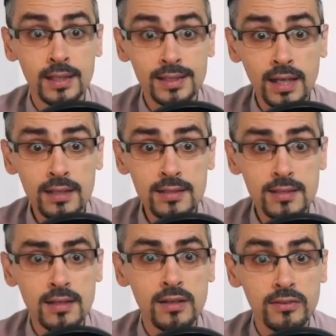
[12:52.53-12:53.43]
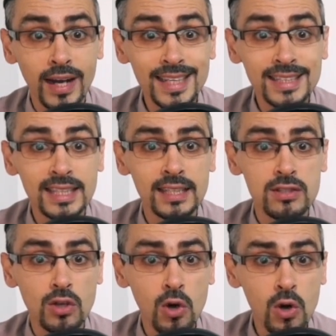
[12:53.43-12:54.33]
Thus, writing
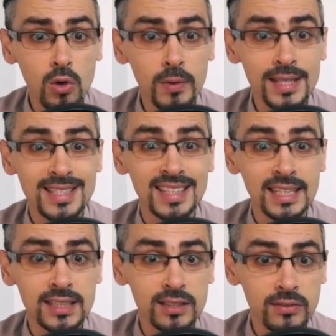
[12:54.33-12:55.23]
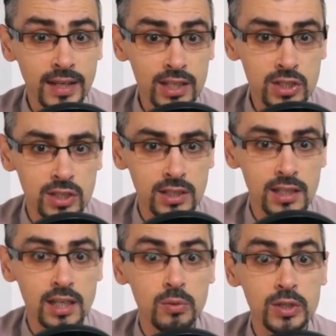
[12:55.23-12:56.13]
is always an iteration,
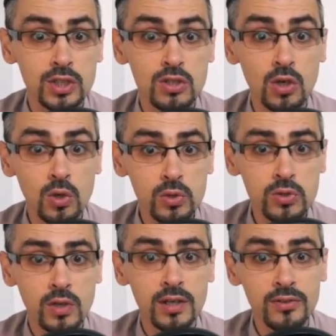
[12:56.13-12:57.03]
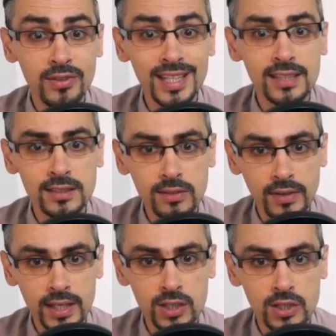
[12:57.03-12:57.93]
which is also a
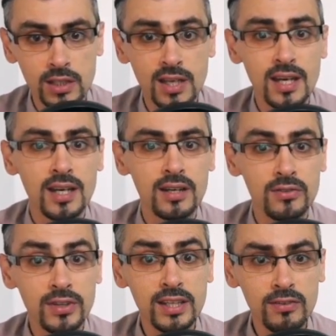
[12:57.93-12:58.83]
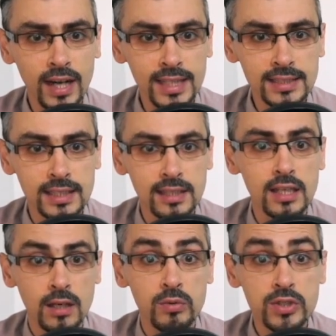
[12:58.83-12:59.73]
reiteration, a rewriting
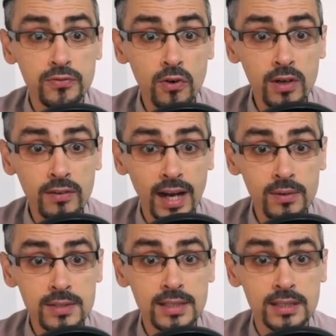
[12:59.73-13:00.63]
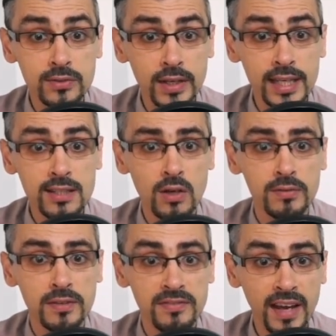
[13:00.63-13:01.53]
which foregrounds the trace of
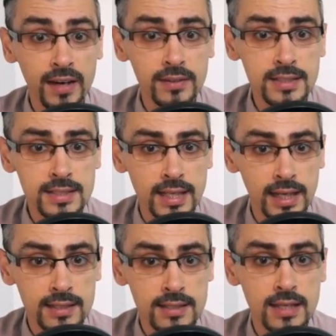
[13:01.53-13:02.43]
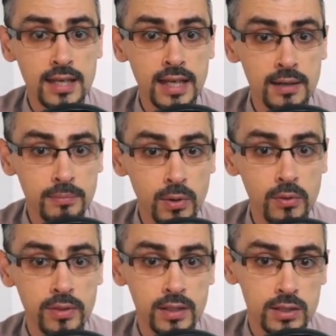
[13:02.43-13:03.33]
the various texts in both